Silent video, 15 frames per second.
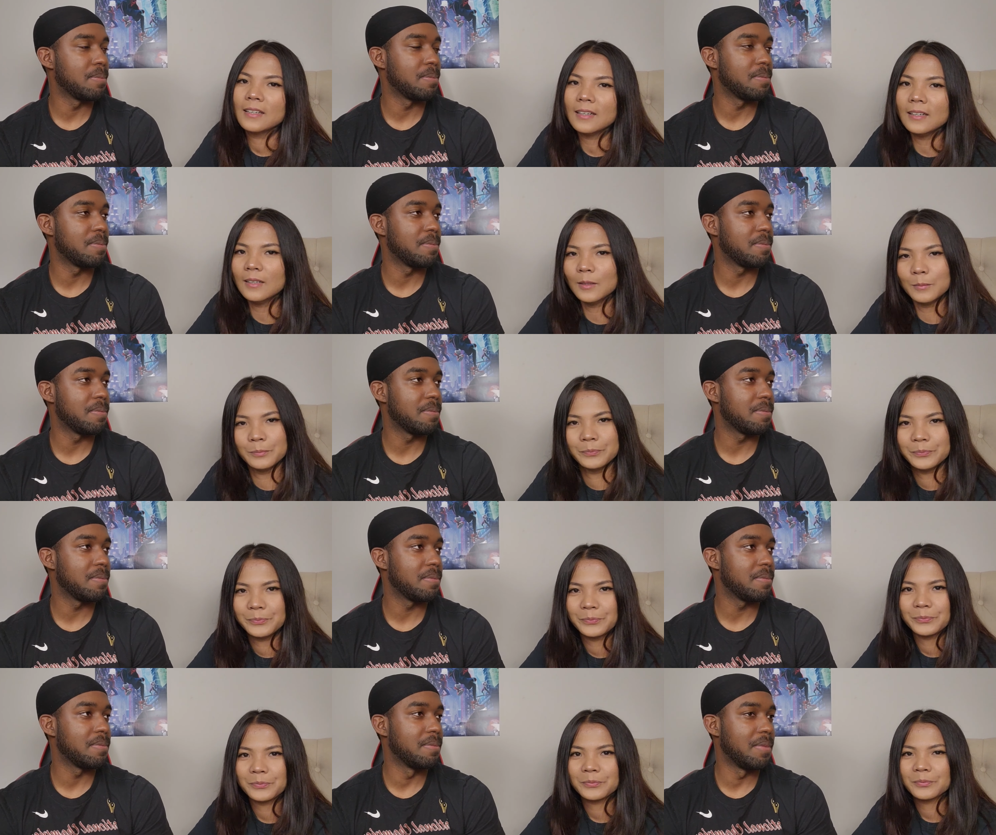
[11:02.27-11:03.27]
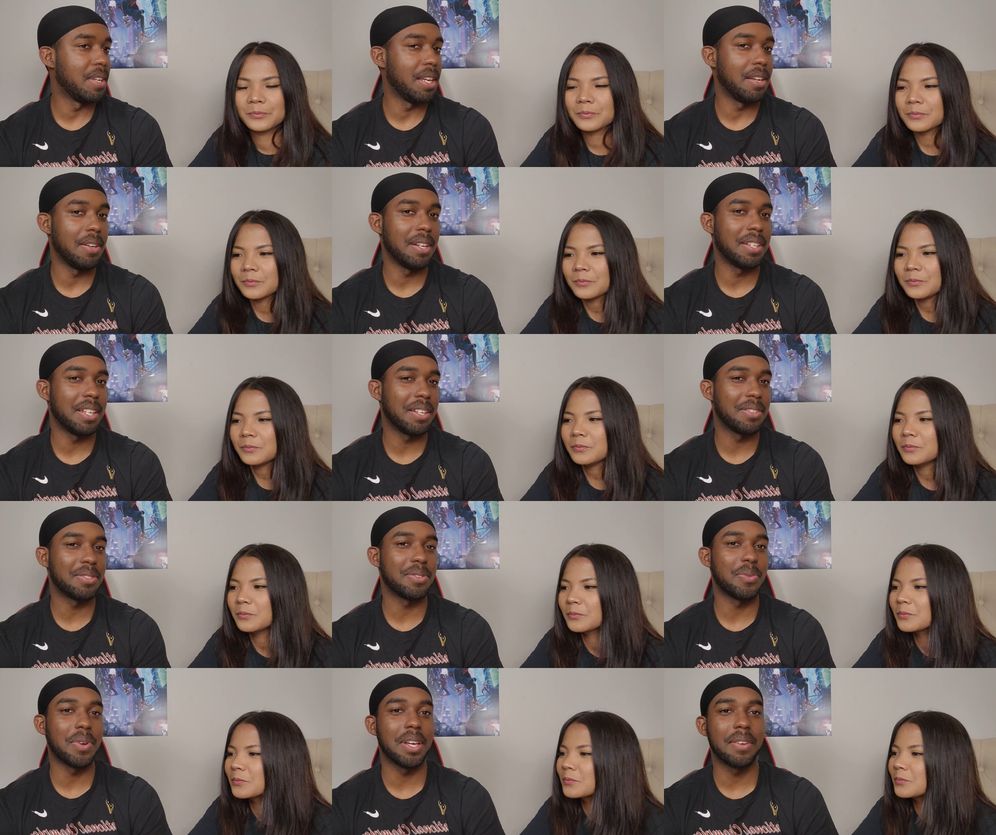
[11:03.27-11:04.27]
Speaker 1: Um, yeah, I think it was
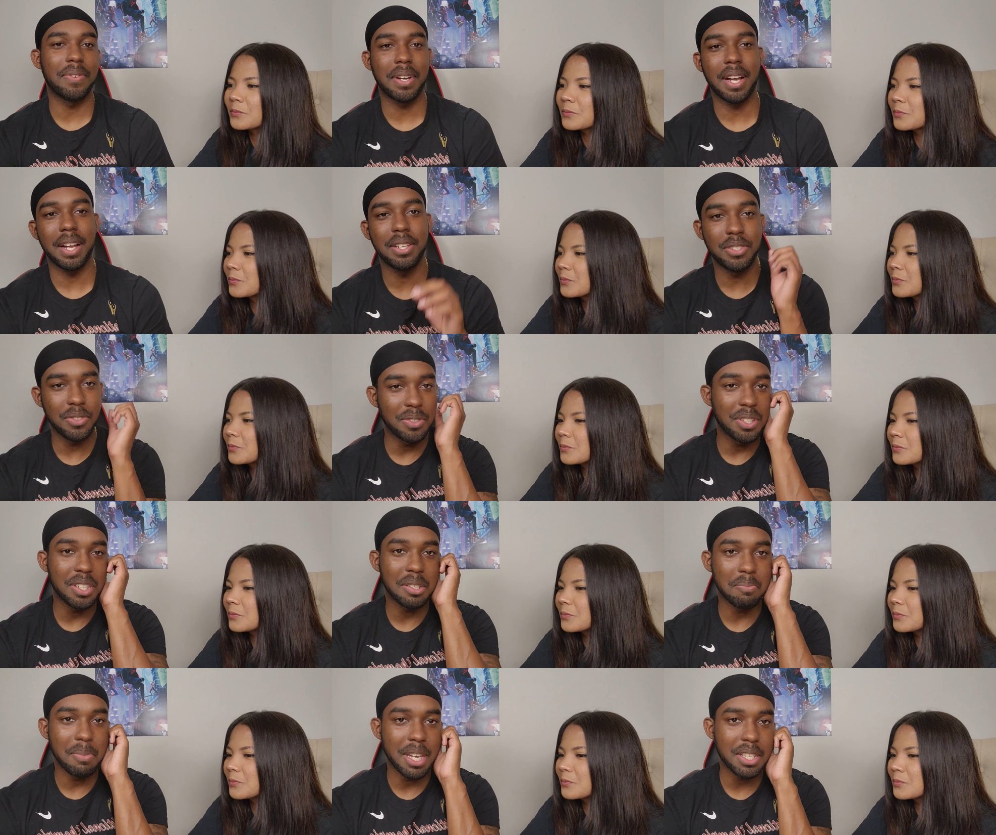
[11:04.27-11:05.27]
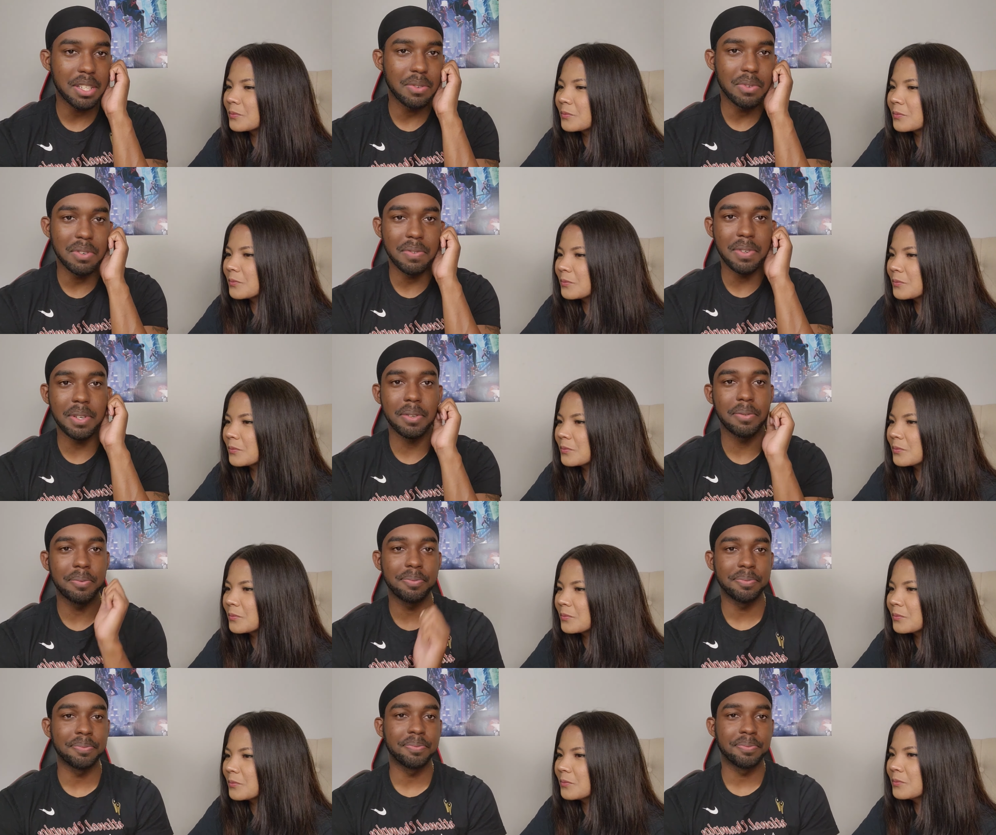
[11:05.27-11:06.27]
a way of Khonshu just messing with him.
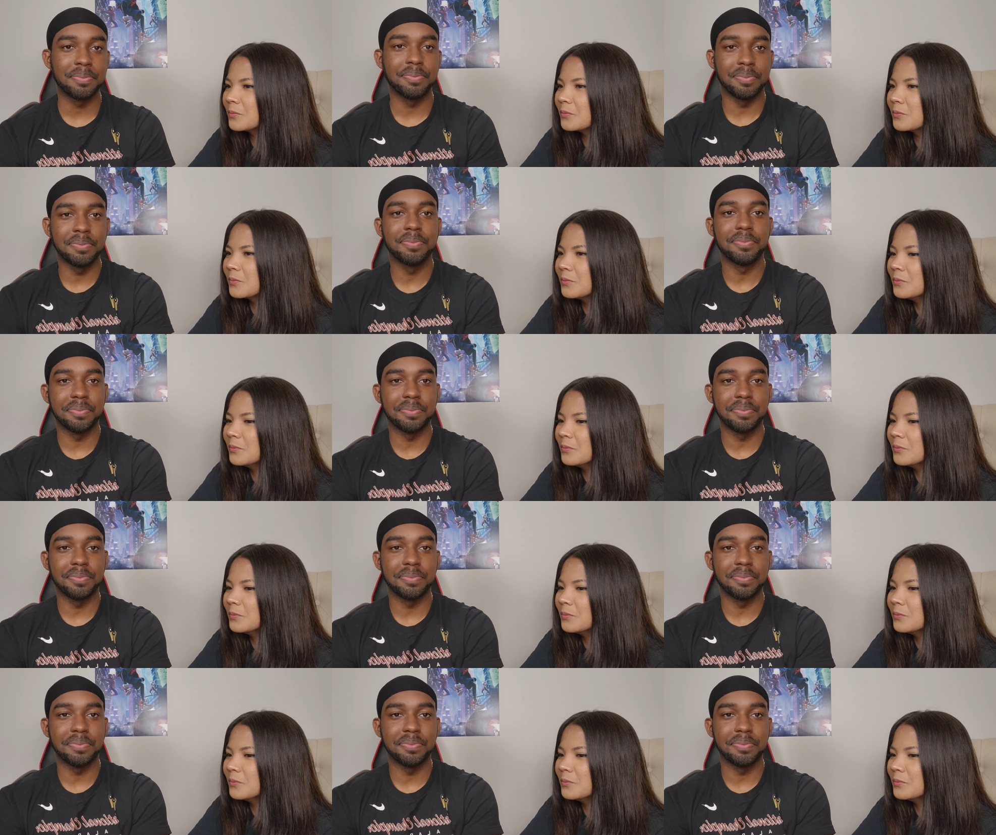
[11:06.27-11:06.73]
Mm-hmm.